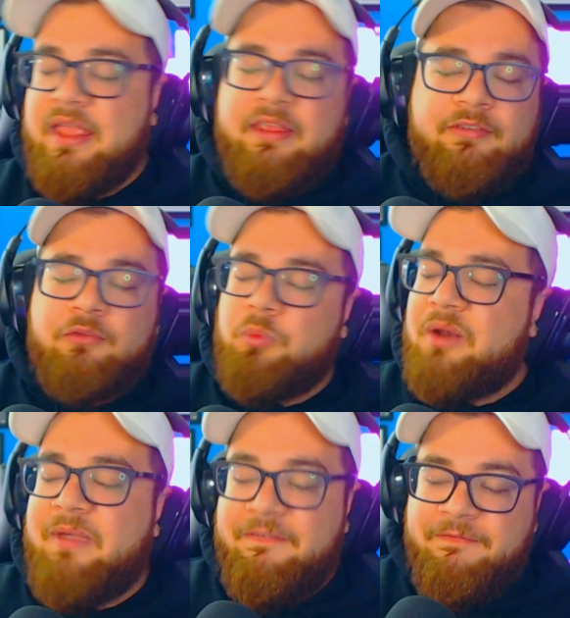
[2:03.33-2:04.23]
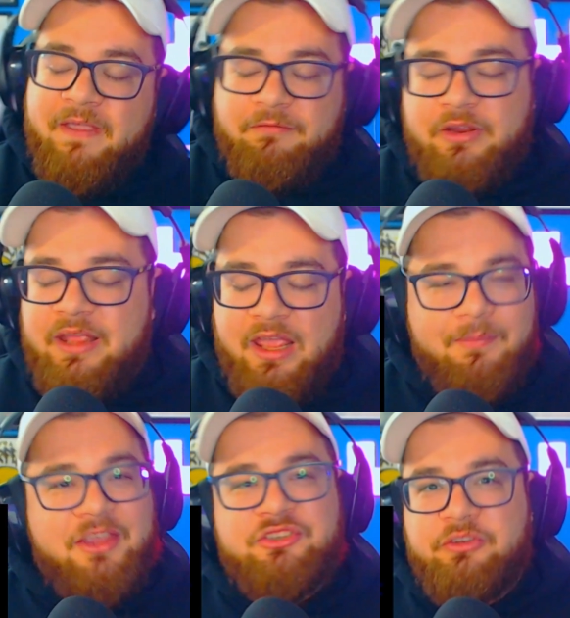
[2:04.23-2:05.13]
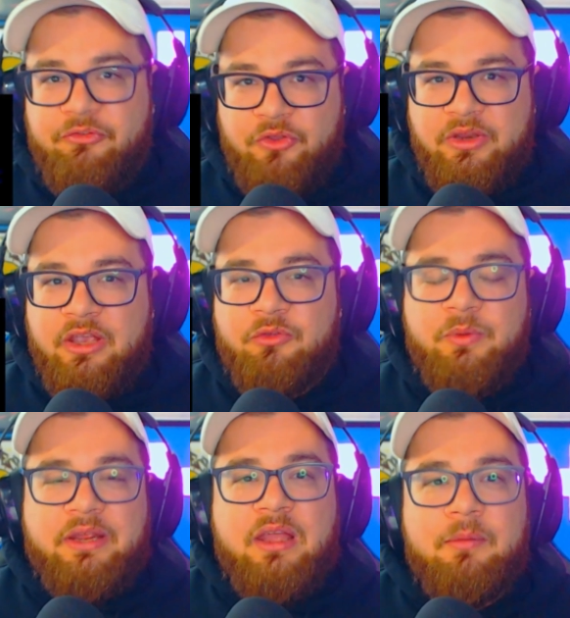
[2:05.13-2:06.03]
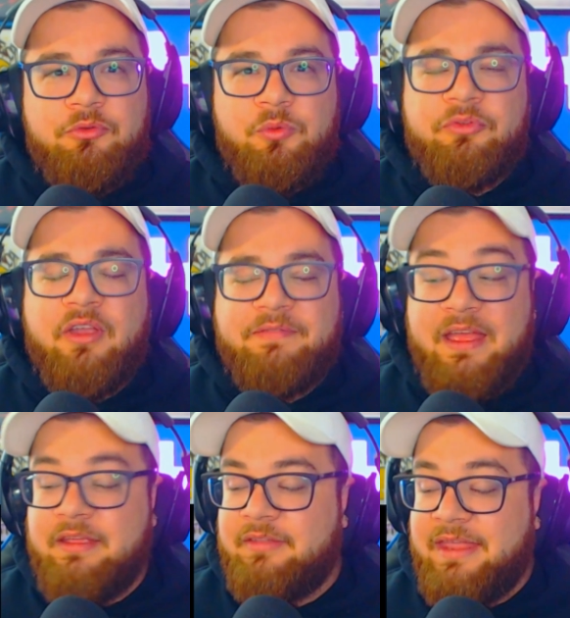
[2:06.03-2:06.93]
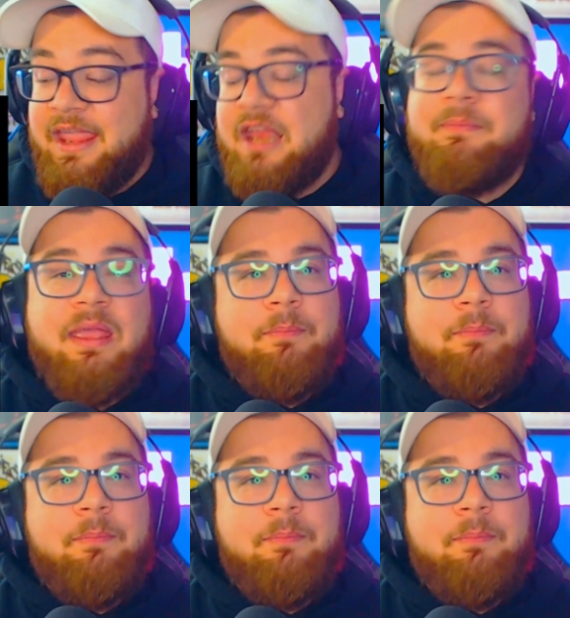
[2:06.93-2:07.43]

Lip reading: And this is one of my favorite animation studios when it comes to stuff that is like anime